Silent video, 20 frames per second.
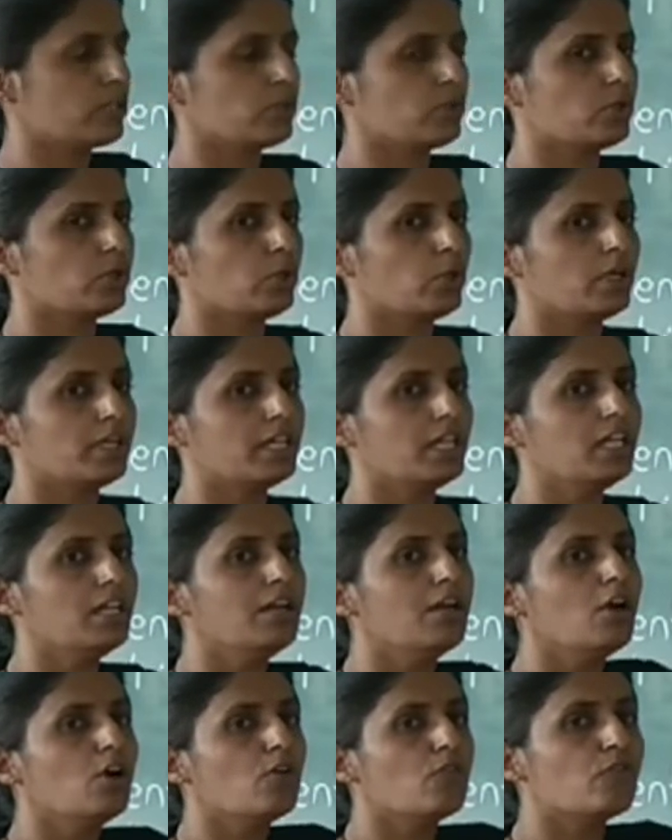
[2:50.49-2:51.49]
So
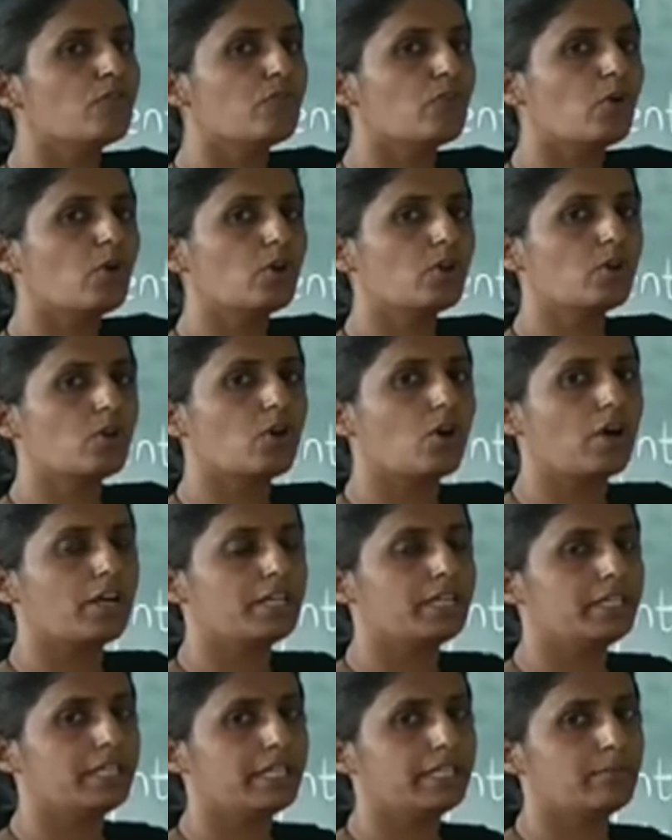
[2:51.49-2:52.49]
total 4
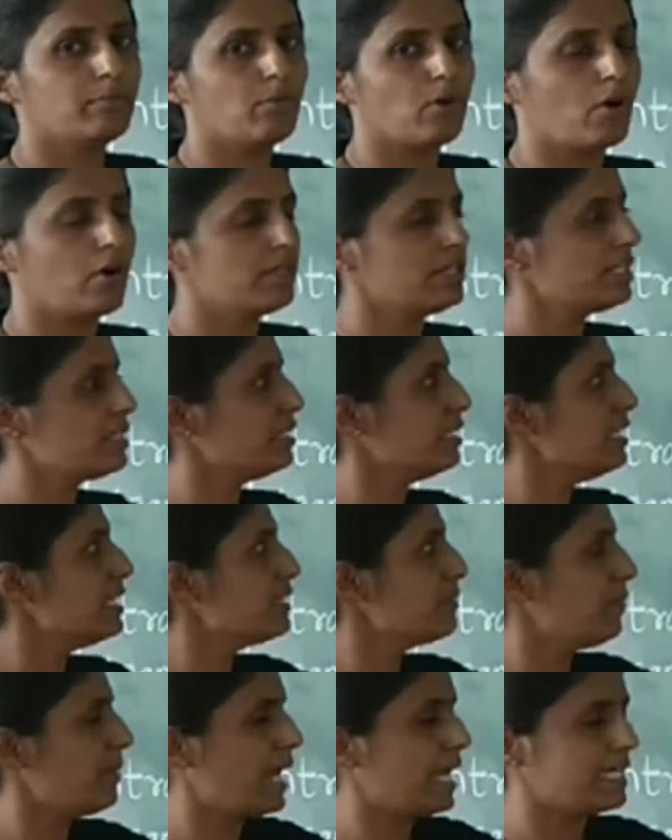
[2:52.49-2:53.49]
coordinate bonds
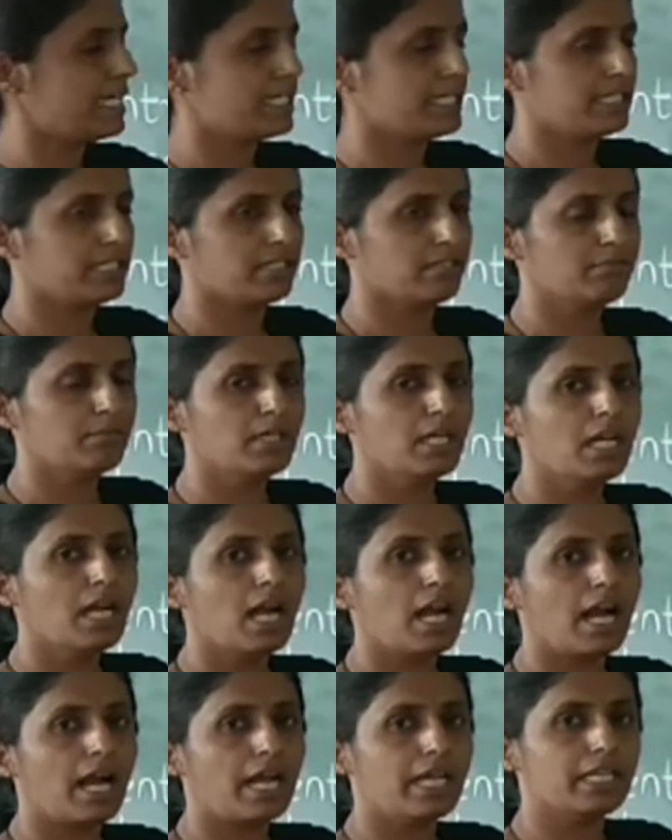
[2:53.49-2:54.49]
this platinum
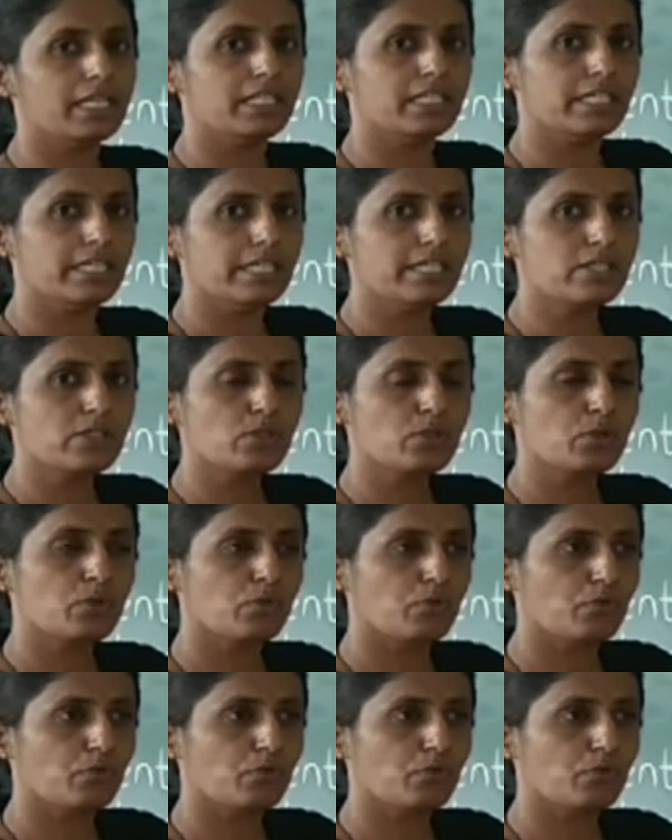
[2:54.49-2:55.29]
ion is